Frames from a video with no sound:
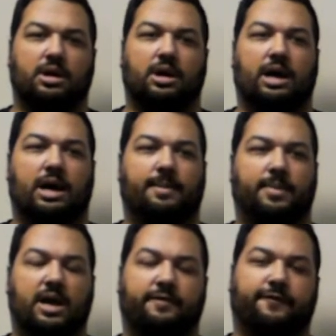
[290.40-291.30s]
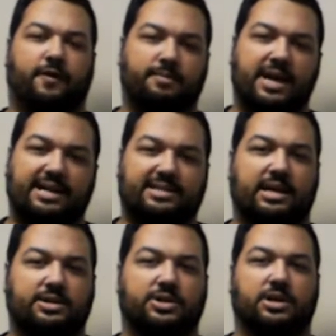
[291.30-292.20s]
From that
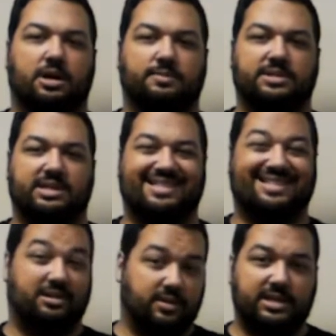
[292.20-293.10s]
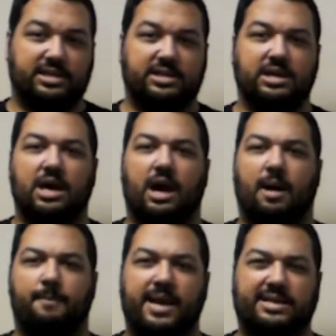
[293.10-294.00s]
center comes a stillness,
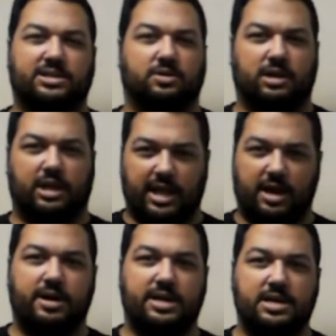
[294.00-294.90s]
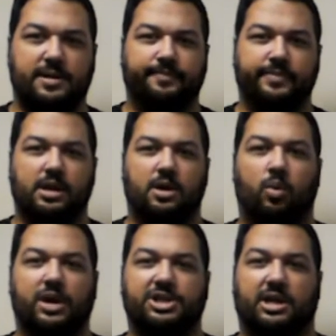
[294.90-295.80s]
a mental clarity,
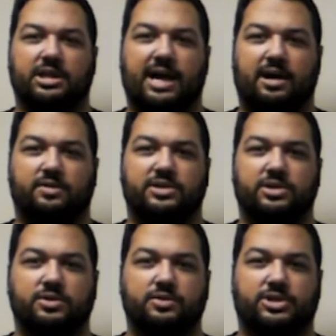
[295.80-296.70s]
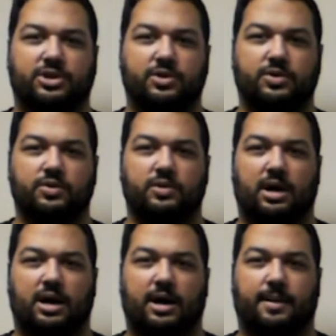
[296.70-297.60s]
which allows you to
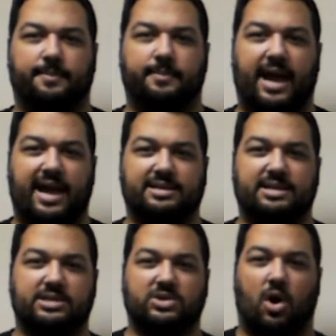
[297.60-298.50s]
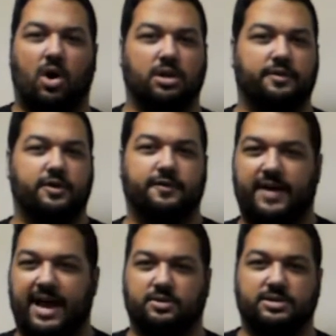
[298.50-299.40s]
access all of your
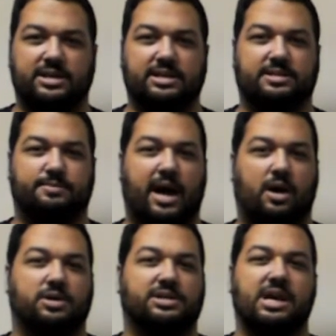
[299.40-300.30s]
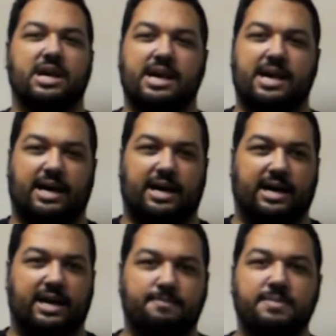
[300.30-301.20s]
faculties and powers
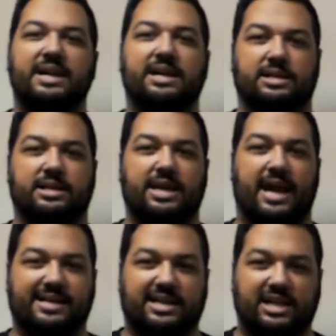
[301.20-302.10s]
immediately and